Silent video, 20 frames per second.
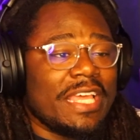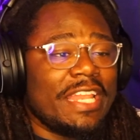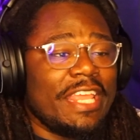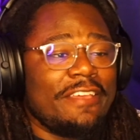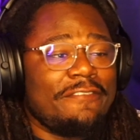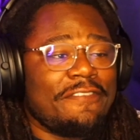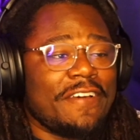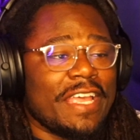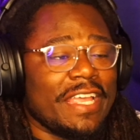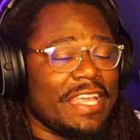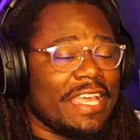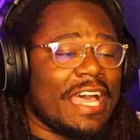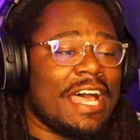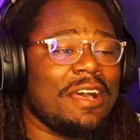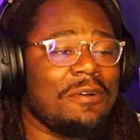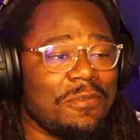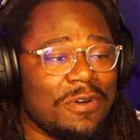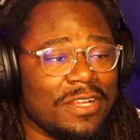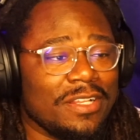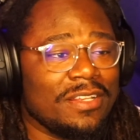if I
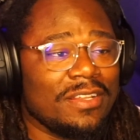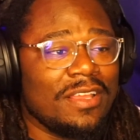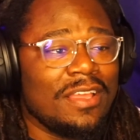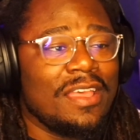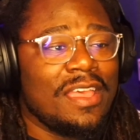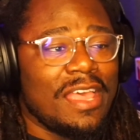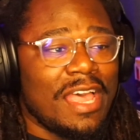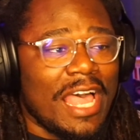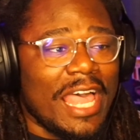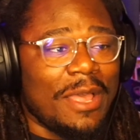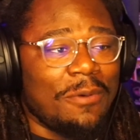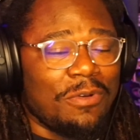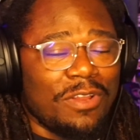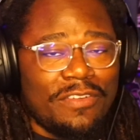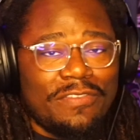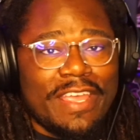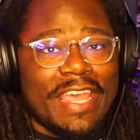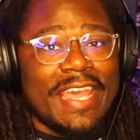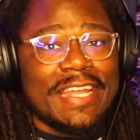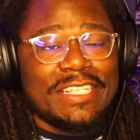got one, I would
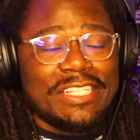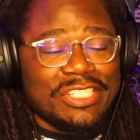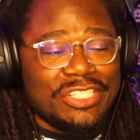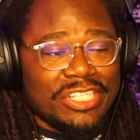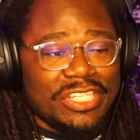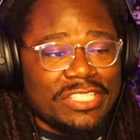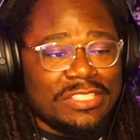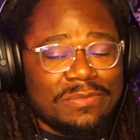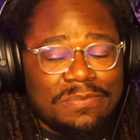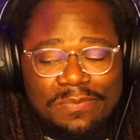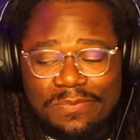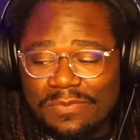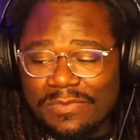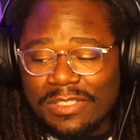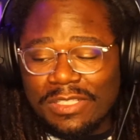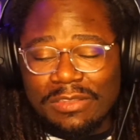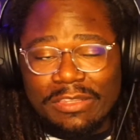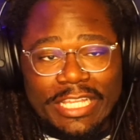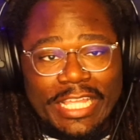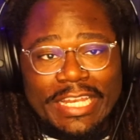have had to just
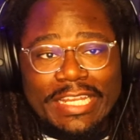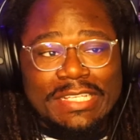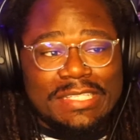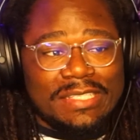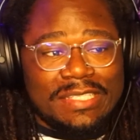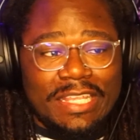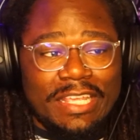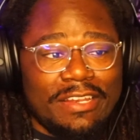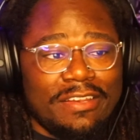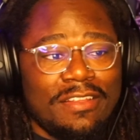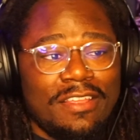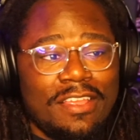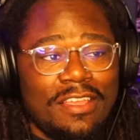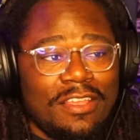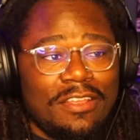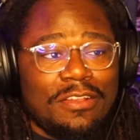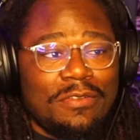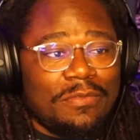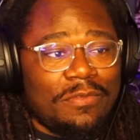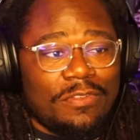let it sit,
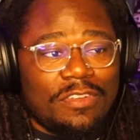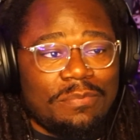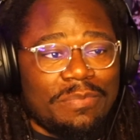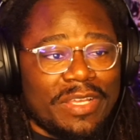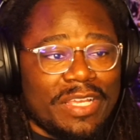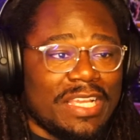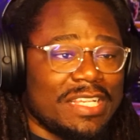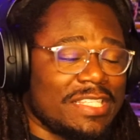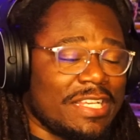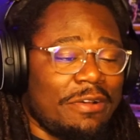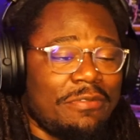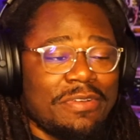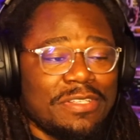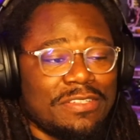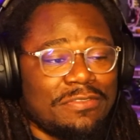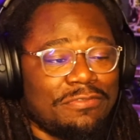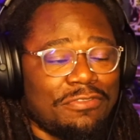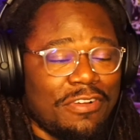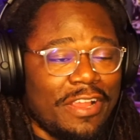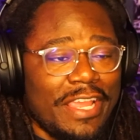because I
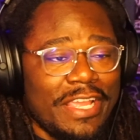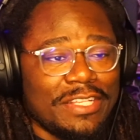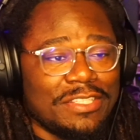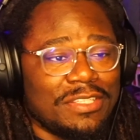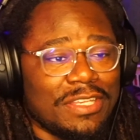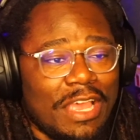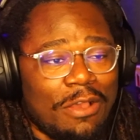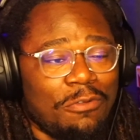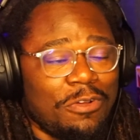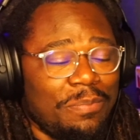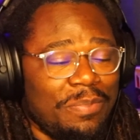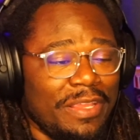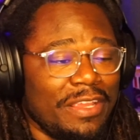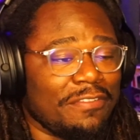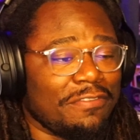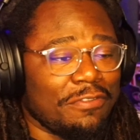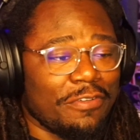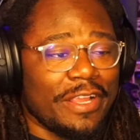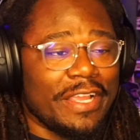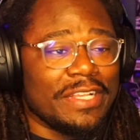would be
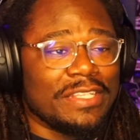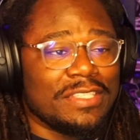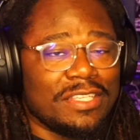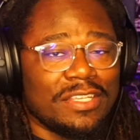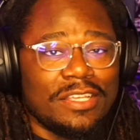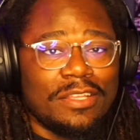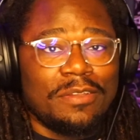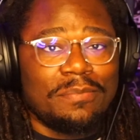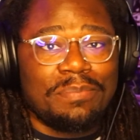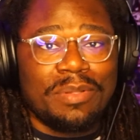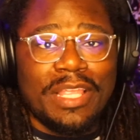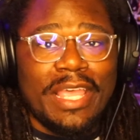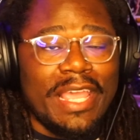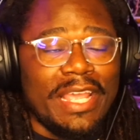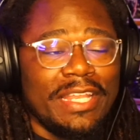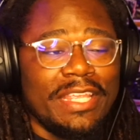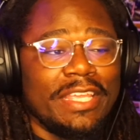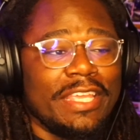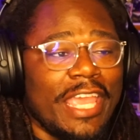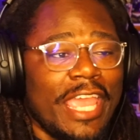afraid to play
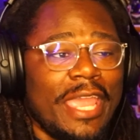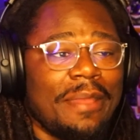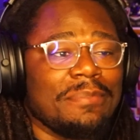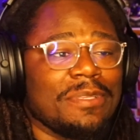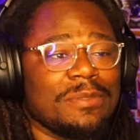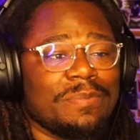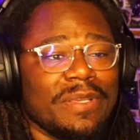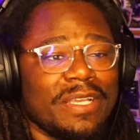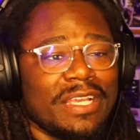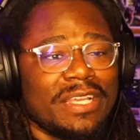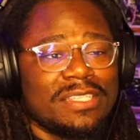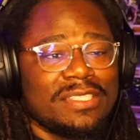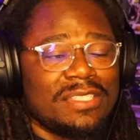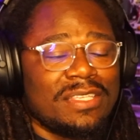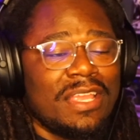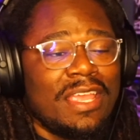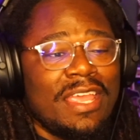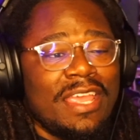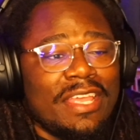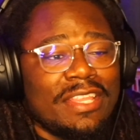any games, because
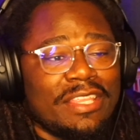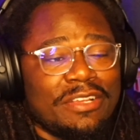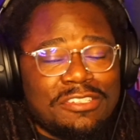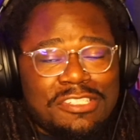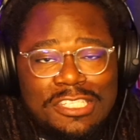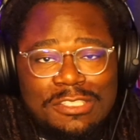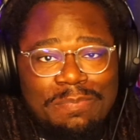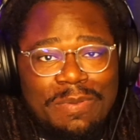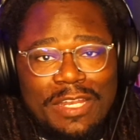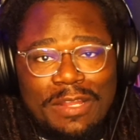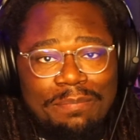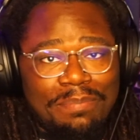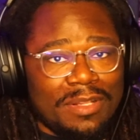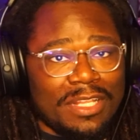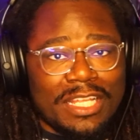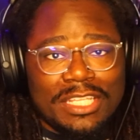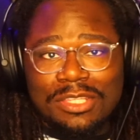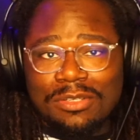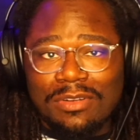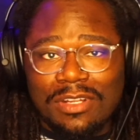there's just been a
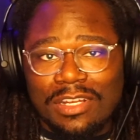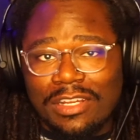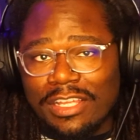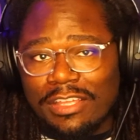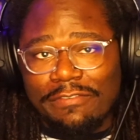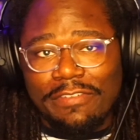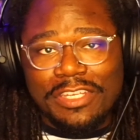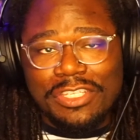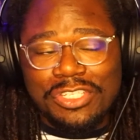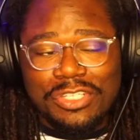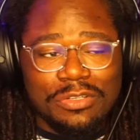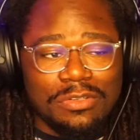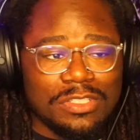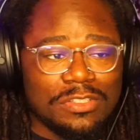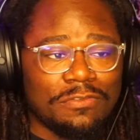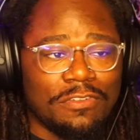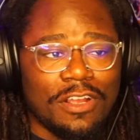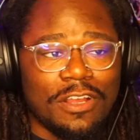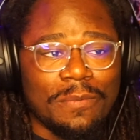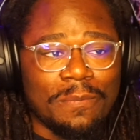plethora of issues
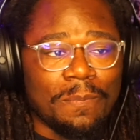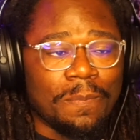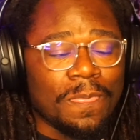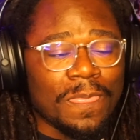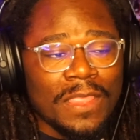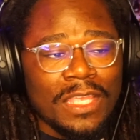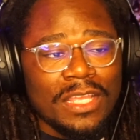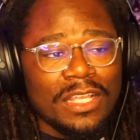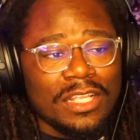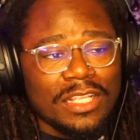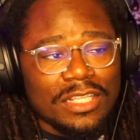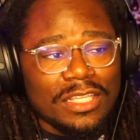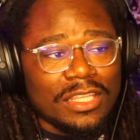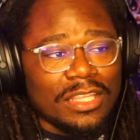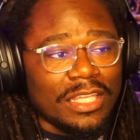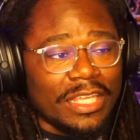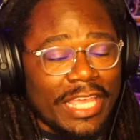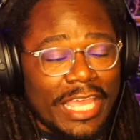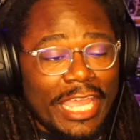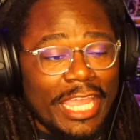from
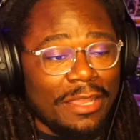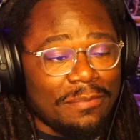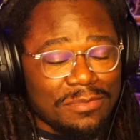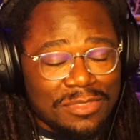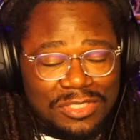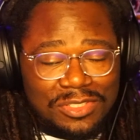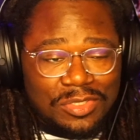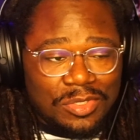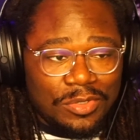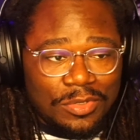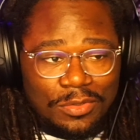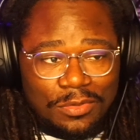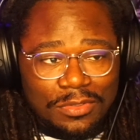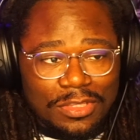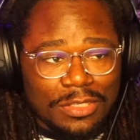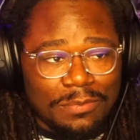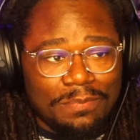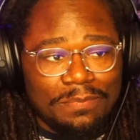the games to